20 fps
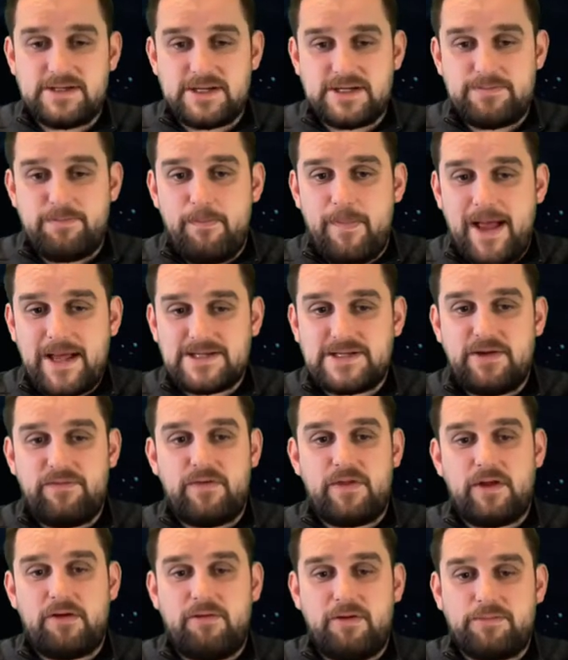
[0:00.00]
It's massive
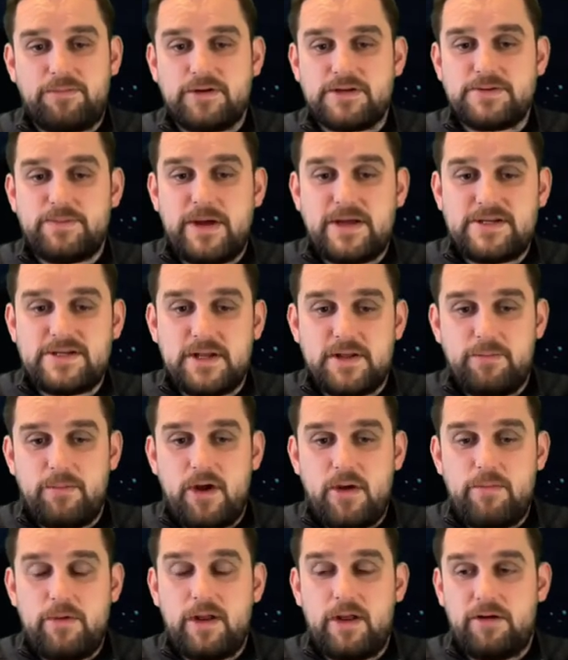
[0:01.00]
in the crypto space at the
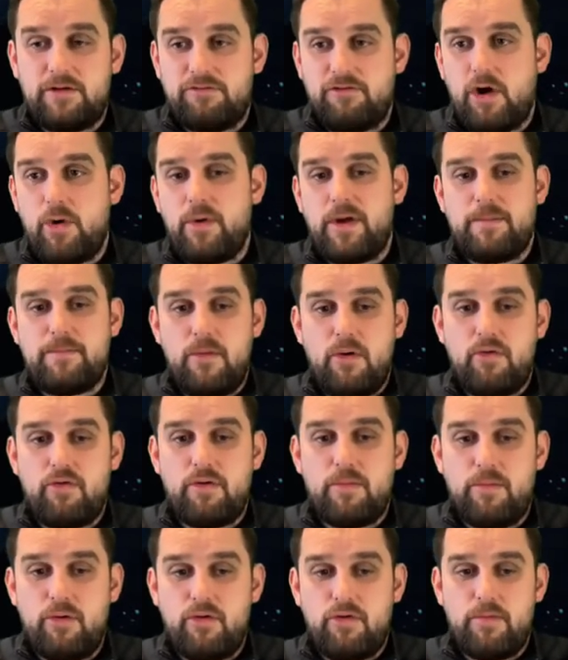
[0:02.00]
moment and growing more
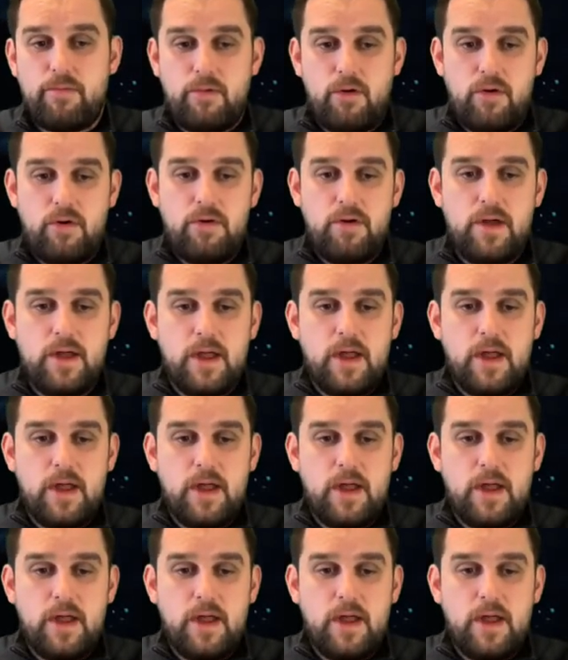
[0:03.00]
and more and more.